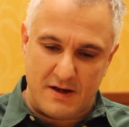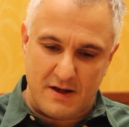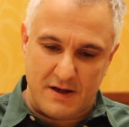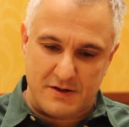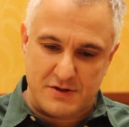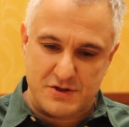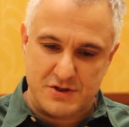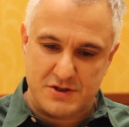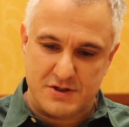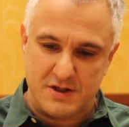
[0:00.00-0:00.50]

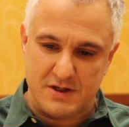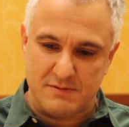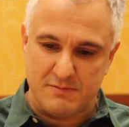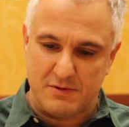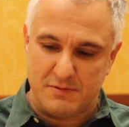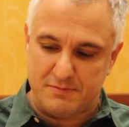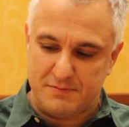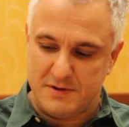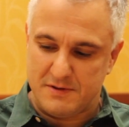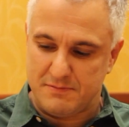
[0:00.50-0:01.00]
Like, just think
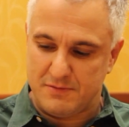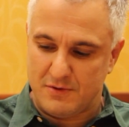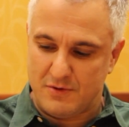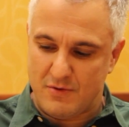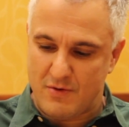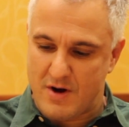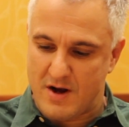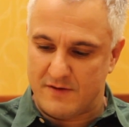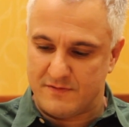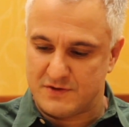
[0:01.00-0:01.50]
about people
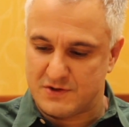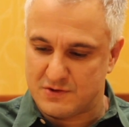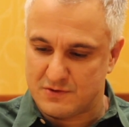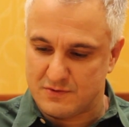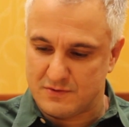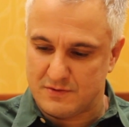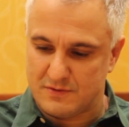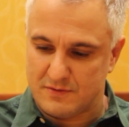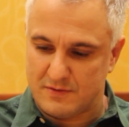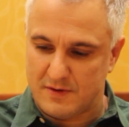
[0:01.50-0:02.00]
who have,
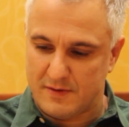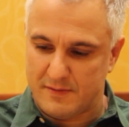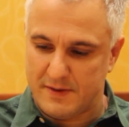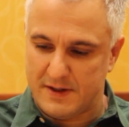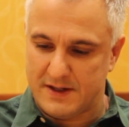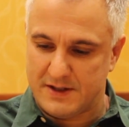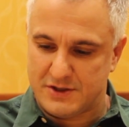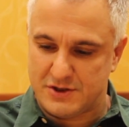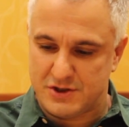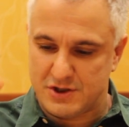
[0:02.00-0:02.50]

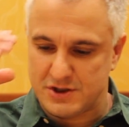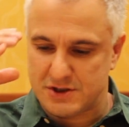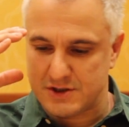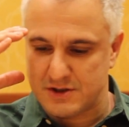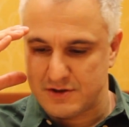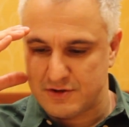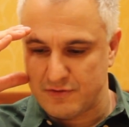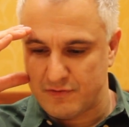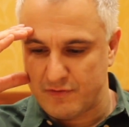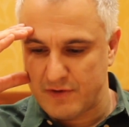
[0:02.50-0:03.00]

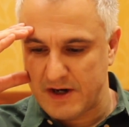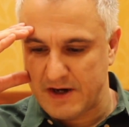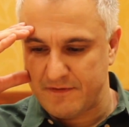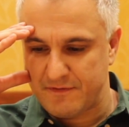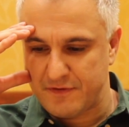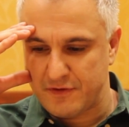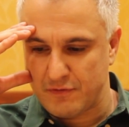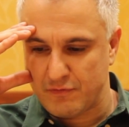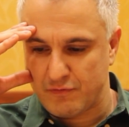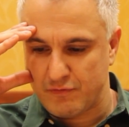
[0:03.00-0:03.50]

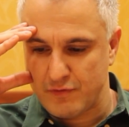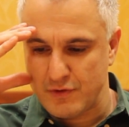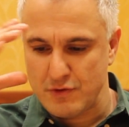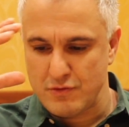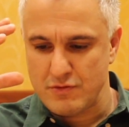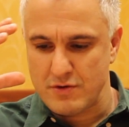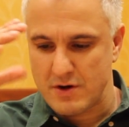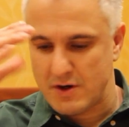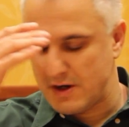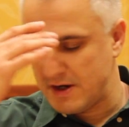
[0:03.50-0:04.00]
if
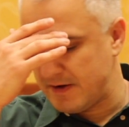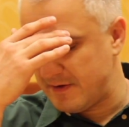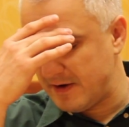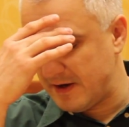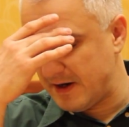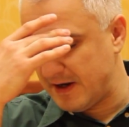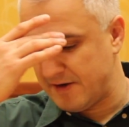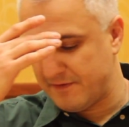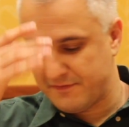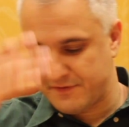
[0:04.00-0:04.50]

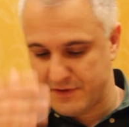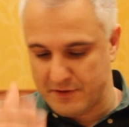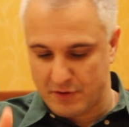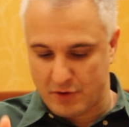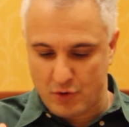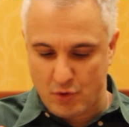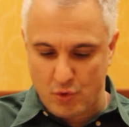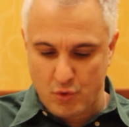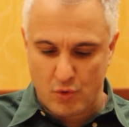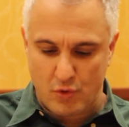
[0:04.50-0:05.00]
the
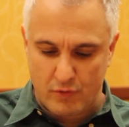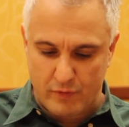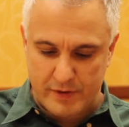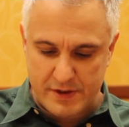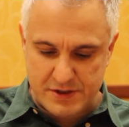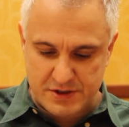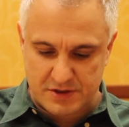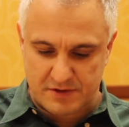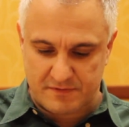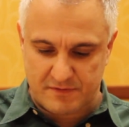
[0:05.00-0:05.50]
core
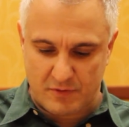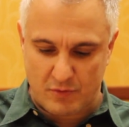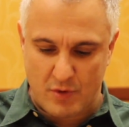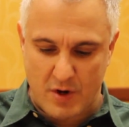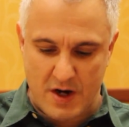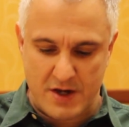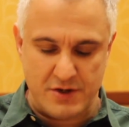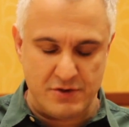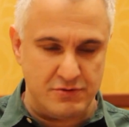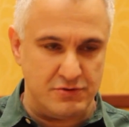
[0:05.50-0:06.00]
reason for
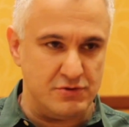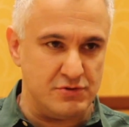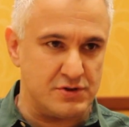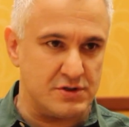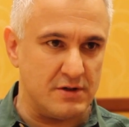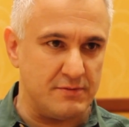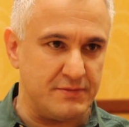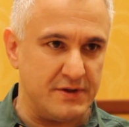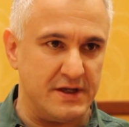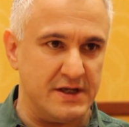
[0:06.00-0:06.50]
why you do
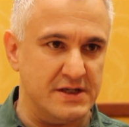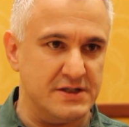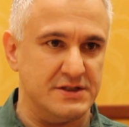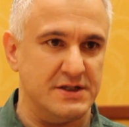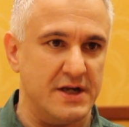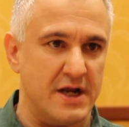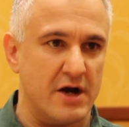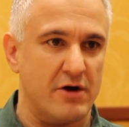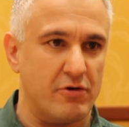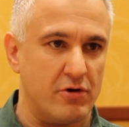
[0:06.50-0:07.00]
something is
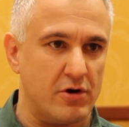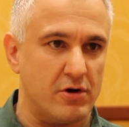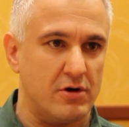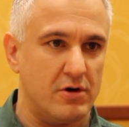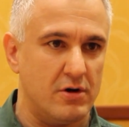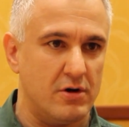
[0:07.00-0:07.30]
an error,